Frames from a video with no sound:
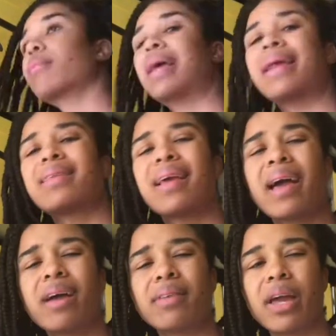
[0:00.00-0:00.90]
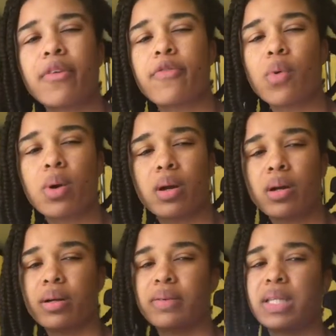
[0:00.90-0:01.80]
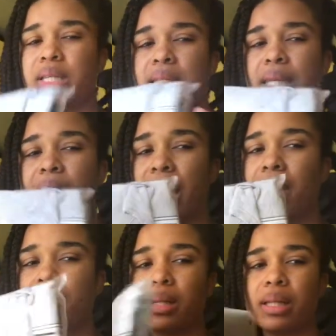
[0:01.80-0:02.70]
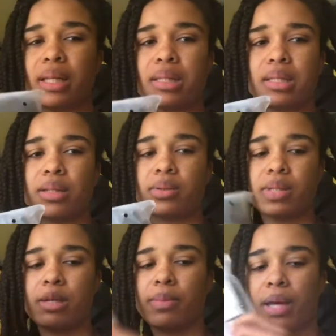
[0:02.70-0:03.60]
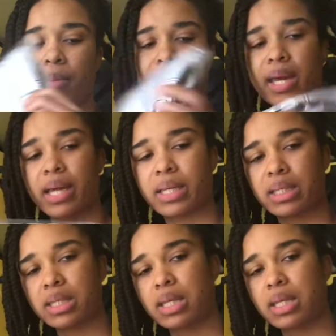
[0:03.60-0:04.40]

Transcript: and I think I have like 4 of these. See, they came in with these little Ziploc bags.